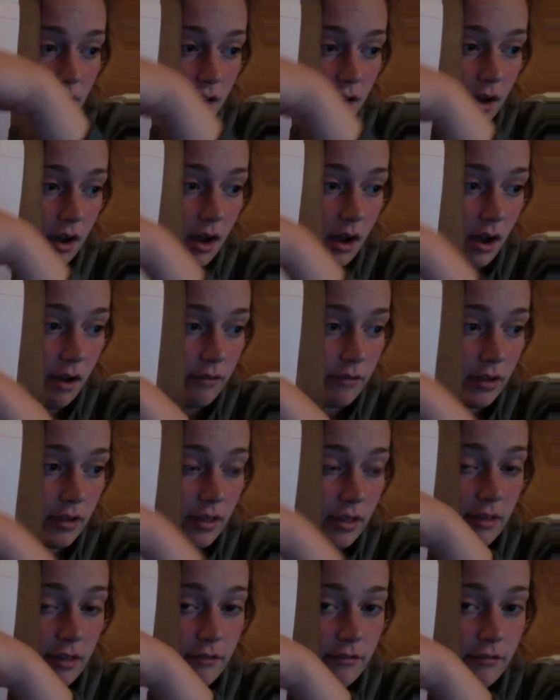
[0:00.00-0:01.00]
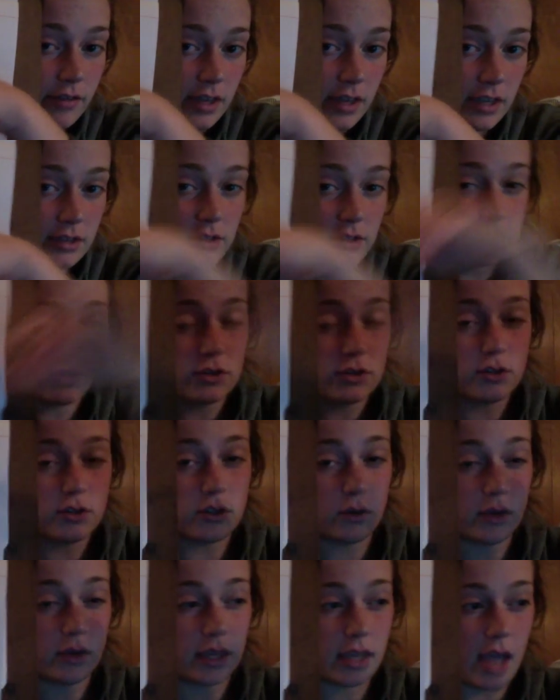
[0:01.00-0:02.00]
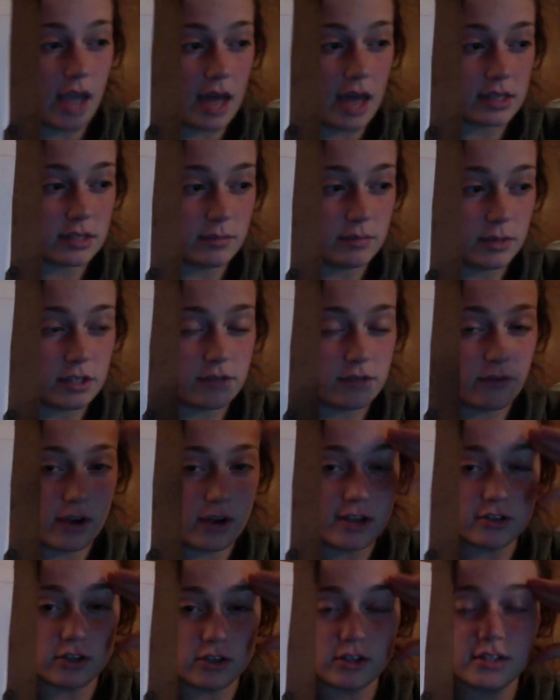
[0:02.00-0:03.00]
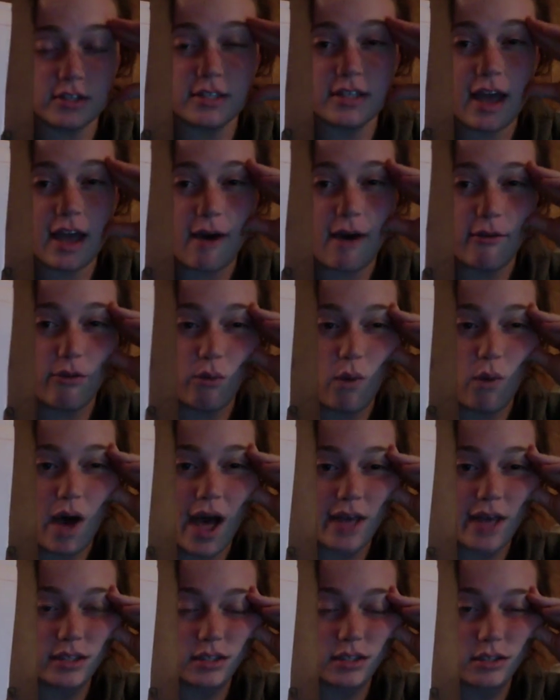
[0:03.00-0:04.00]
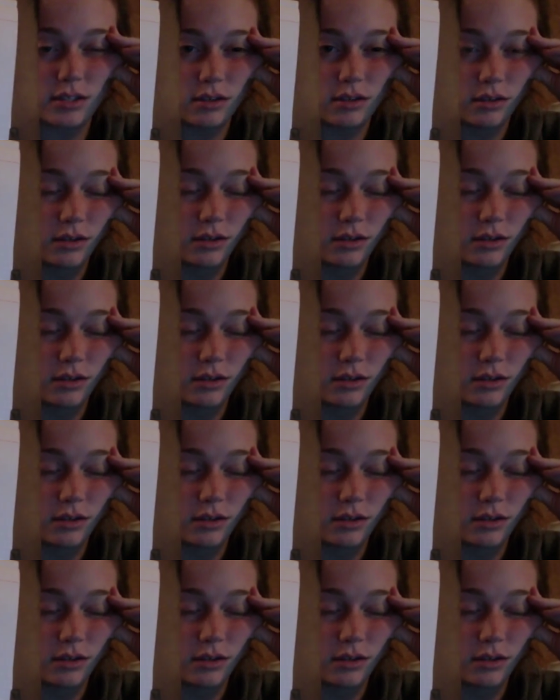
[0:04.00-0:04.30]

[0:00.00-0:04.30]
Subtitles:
of the V's. So yes, Miss Fraser, southwest.